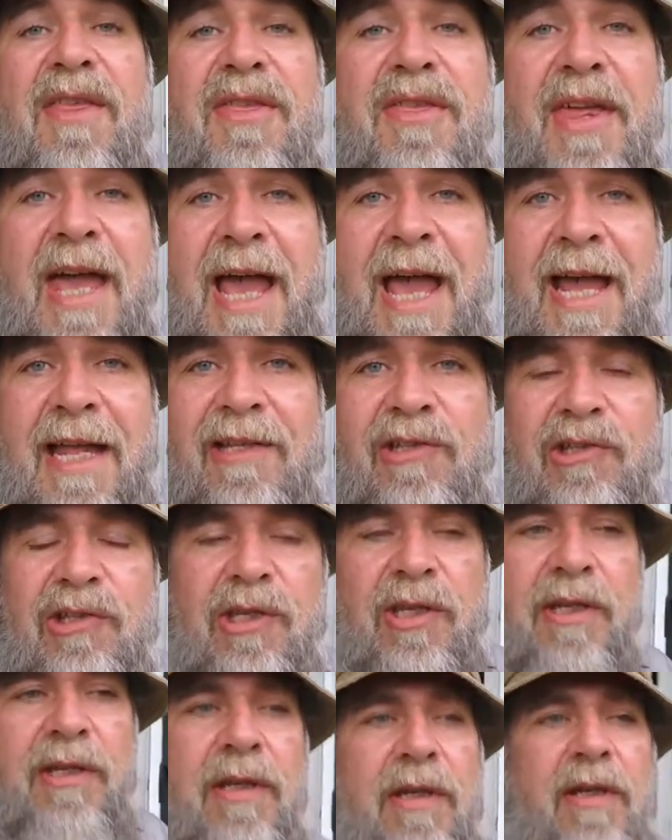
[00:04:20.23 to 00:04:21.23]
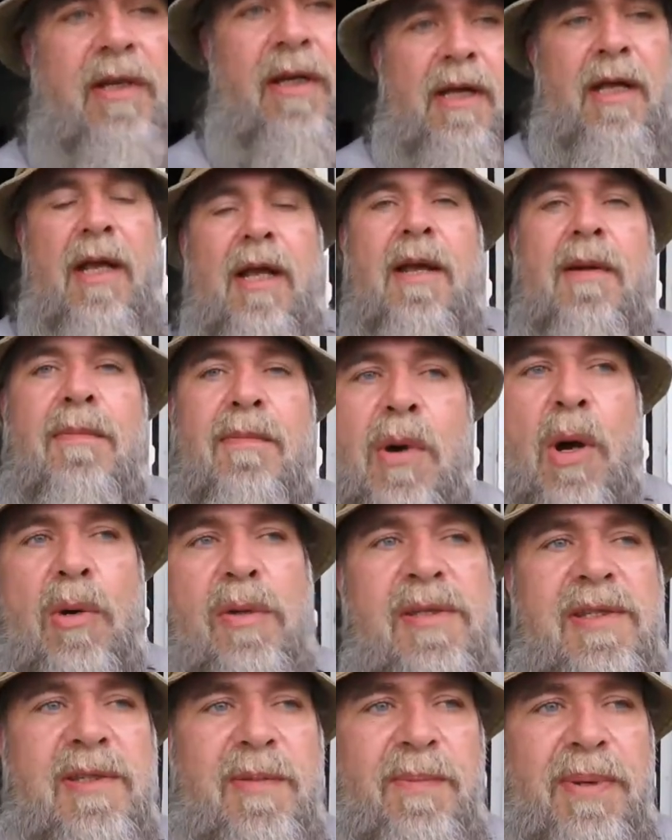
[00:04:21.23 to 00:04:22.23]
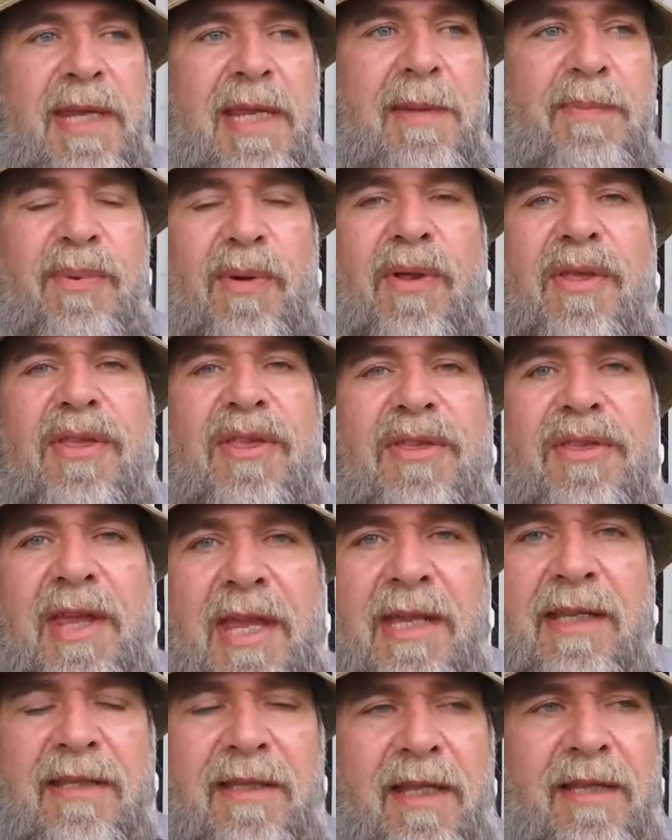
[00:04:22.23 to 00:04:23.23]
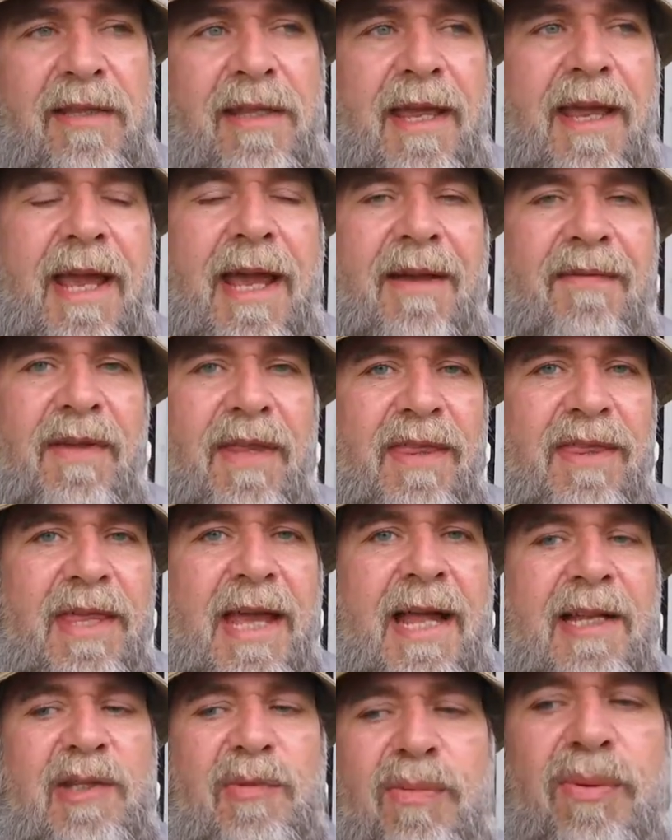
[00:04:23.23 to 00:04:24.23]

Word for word: Thatch. Most people think that they have a thatch